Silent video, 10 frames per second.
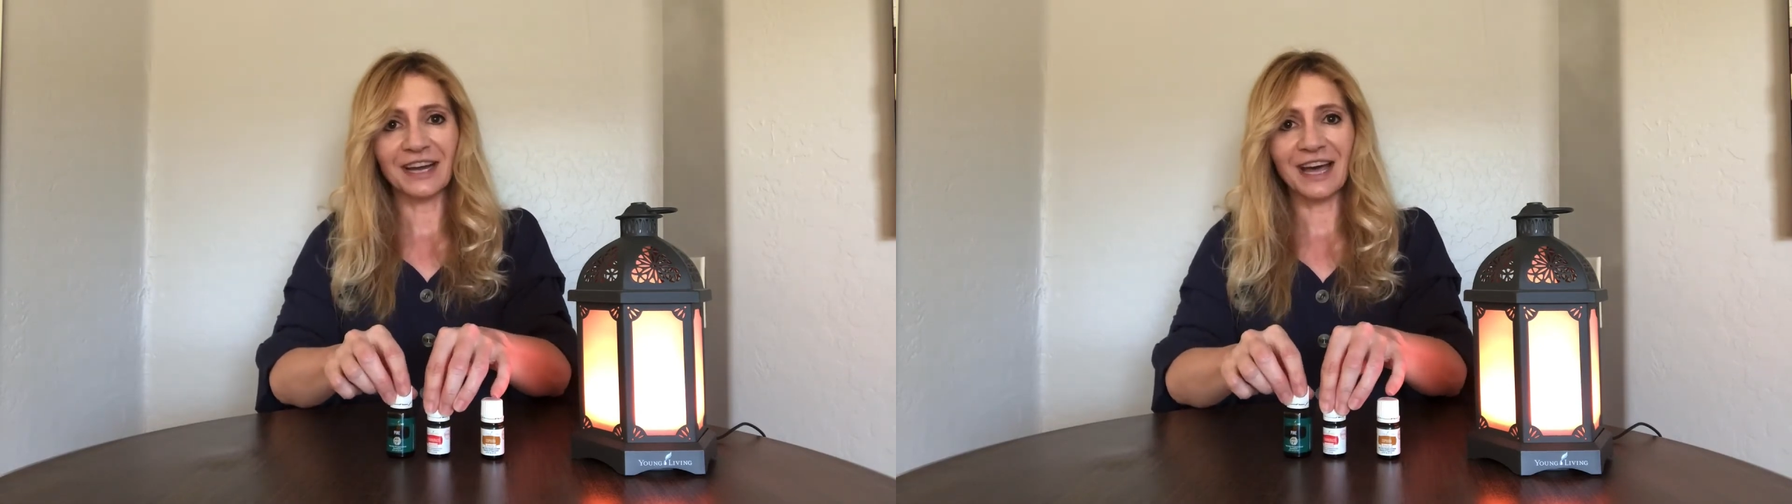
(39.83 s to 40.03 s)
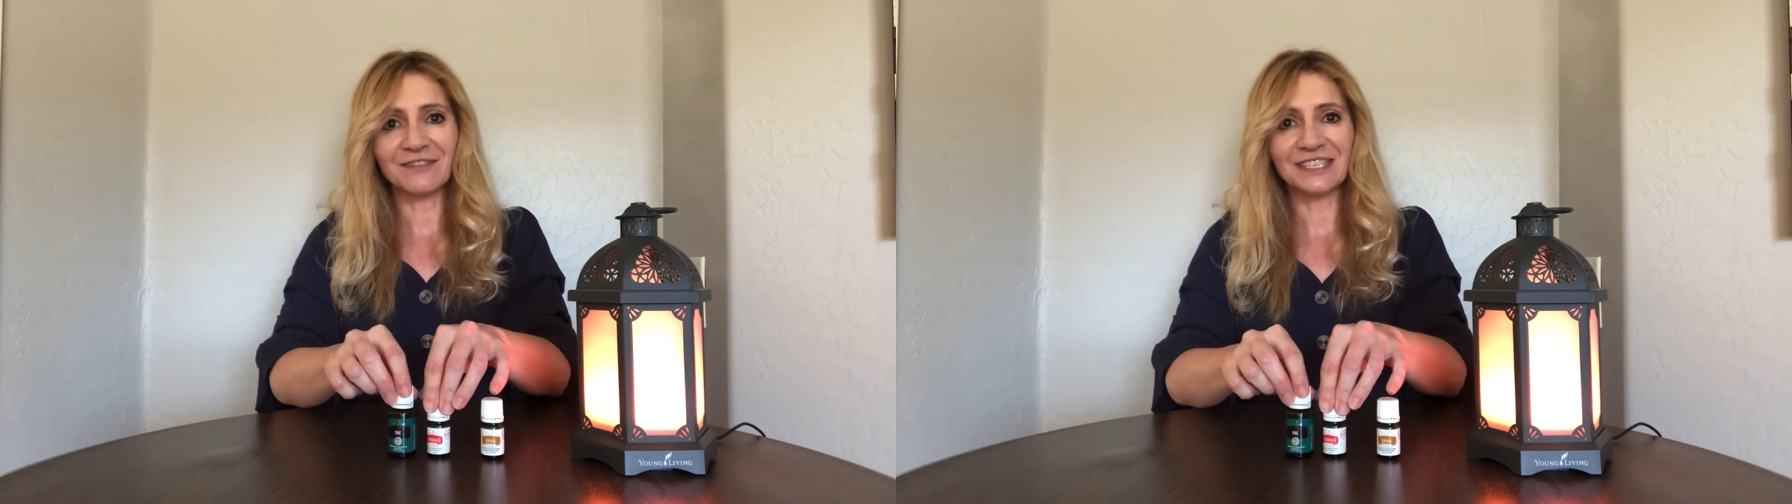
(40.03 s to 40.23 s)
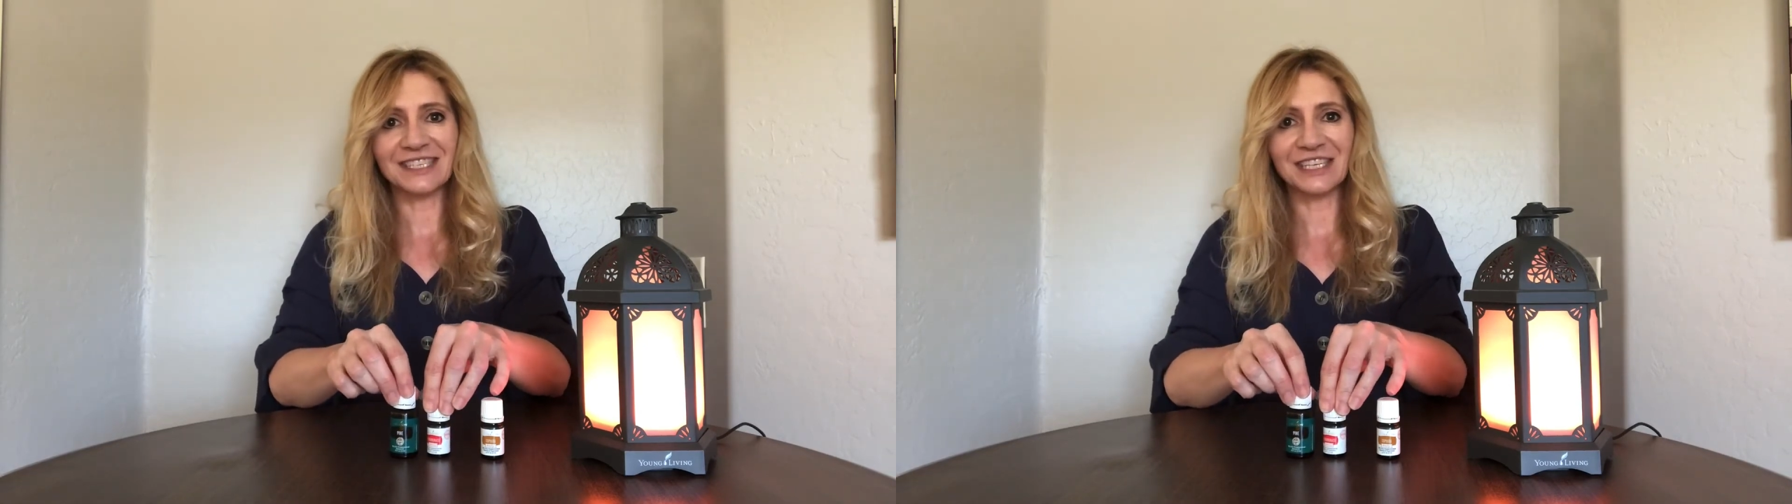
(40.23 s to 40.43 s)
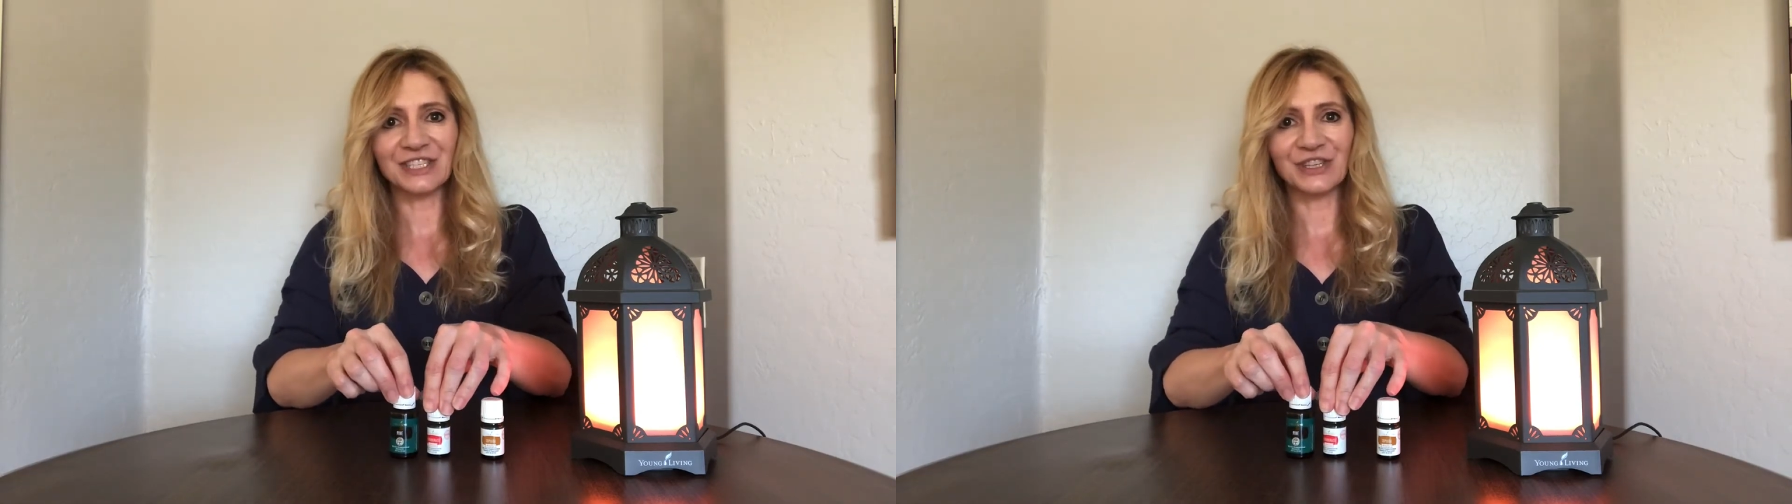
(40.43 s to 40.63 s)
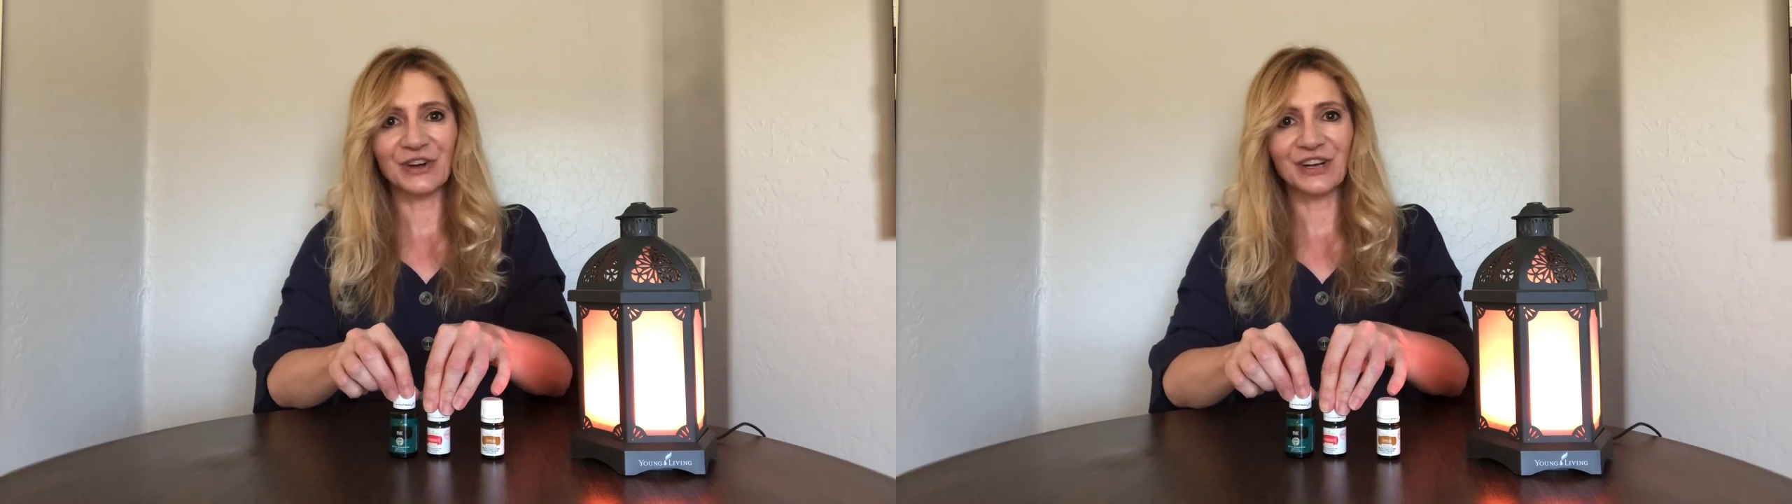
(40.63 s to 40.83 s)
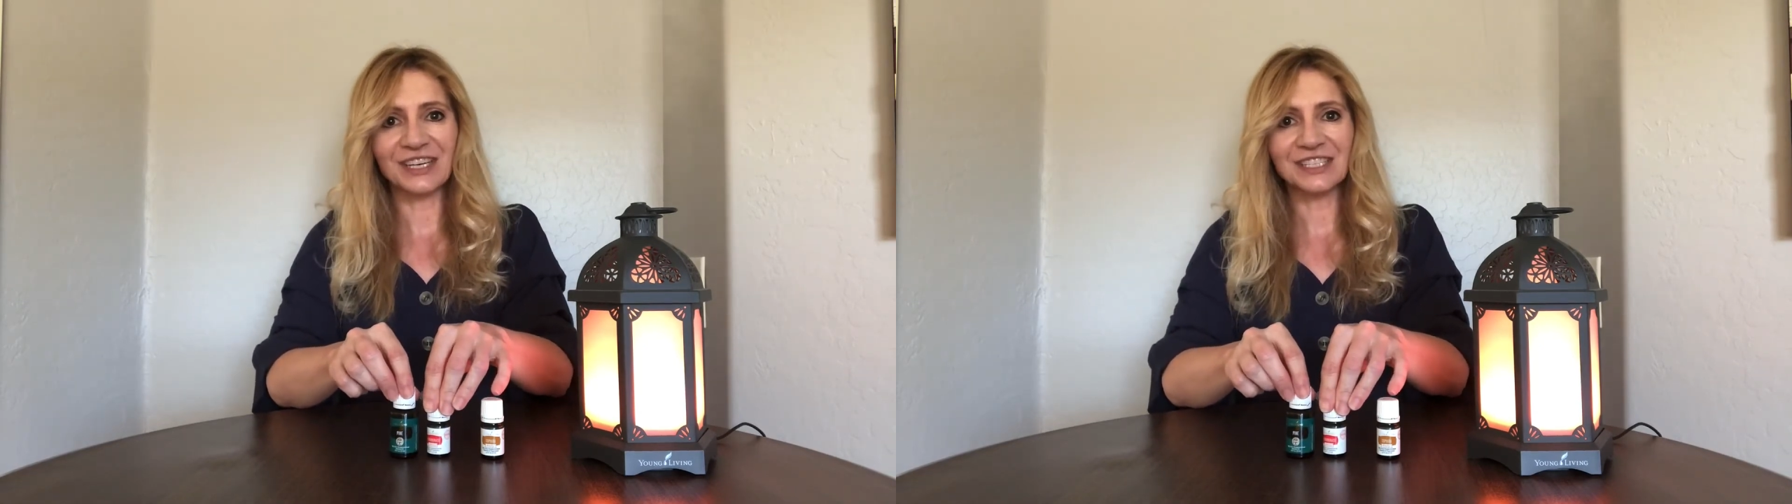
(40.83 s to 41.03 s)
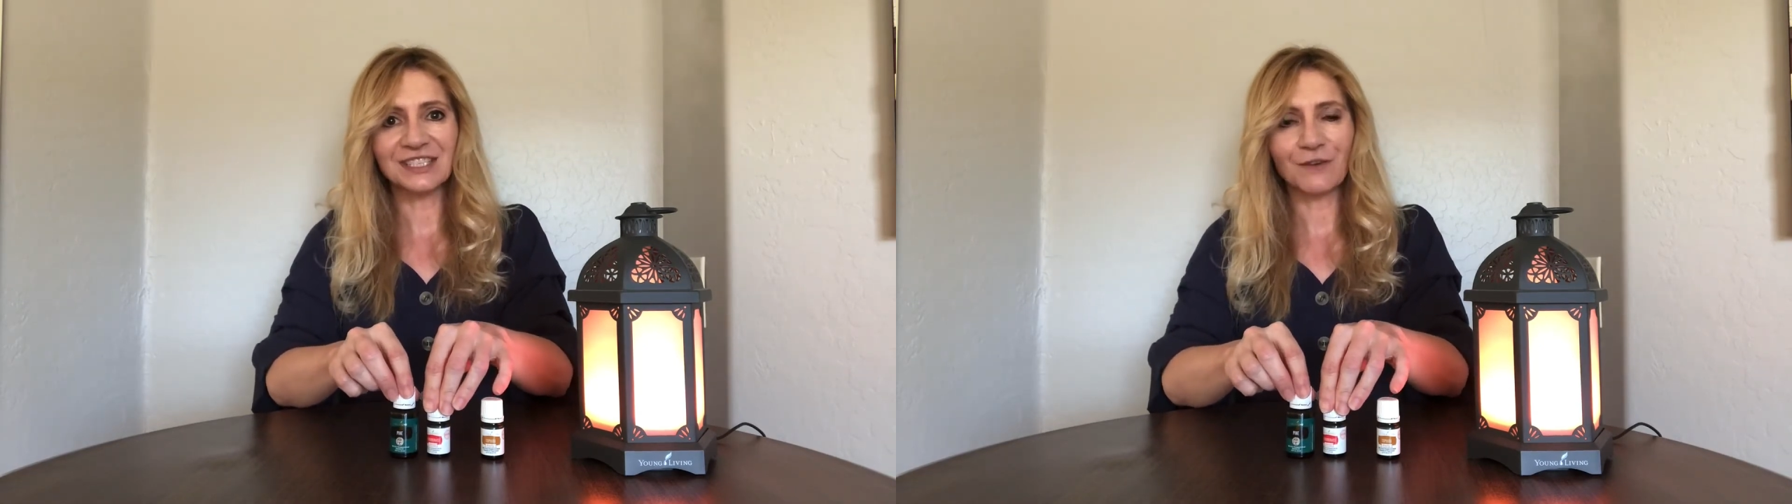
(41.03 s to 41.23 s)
have essential oils